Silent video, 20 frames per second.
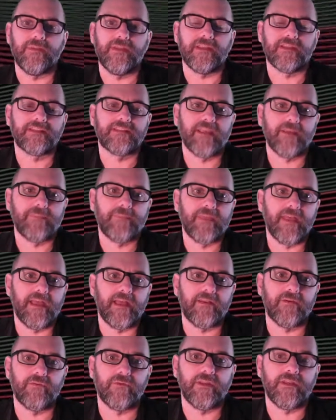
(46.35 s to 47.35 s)
except
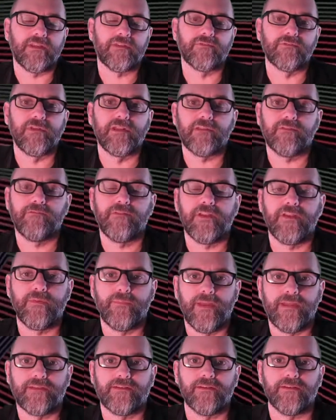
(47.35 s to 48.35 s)
that it's really
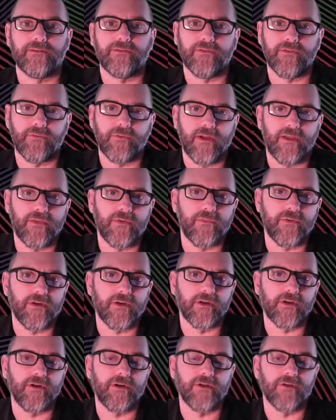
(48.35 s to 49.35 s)
fundamental to the way that
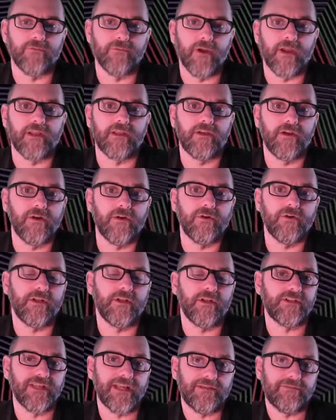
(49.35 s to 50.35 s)
we're going to write code
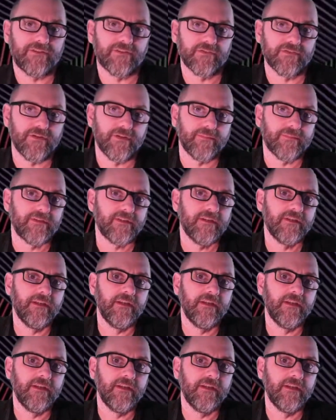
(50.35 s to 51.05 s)
in JavaScript.